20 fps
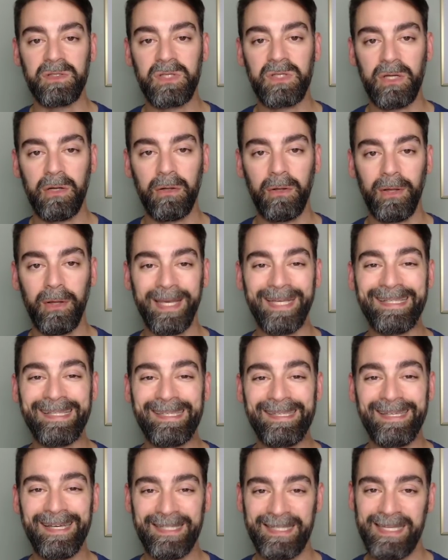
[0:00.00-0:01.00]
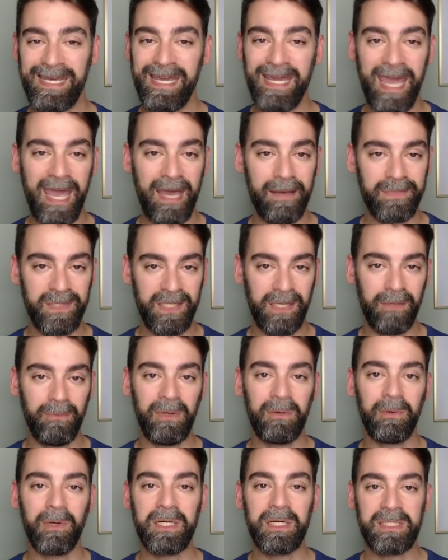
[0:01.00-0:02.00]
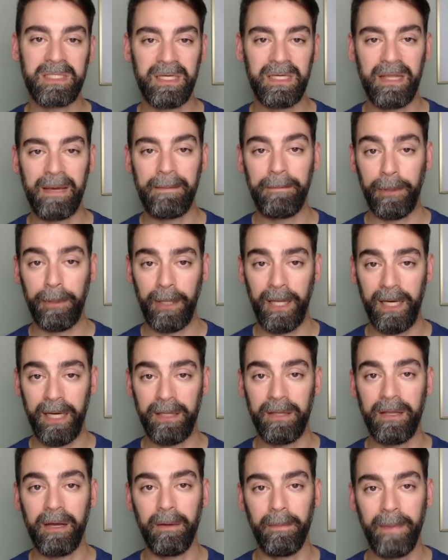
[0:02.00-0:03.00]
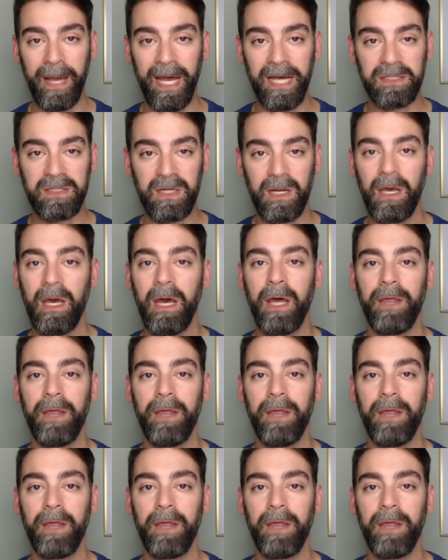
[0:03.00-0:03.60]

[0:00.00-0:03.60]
So you're looking 60 games in. We want to see them playing their best.